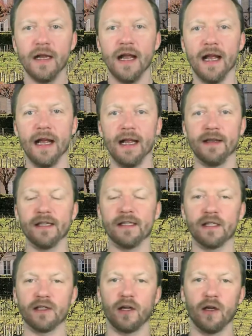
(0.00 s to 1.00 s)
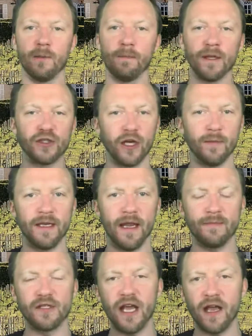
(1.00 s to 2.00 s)
And this is a gentleman
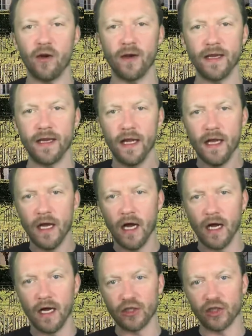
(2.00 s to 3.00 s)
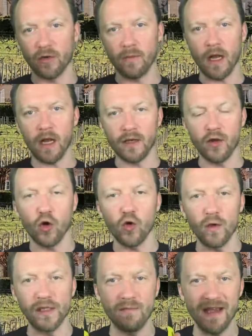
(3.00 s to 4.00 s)
named Thierry uh, Germain, who
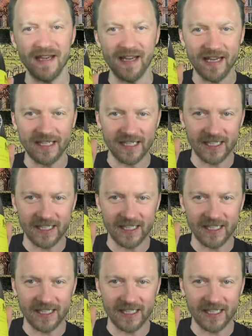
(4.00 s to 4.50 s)
is making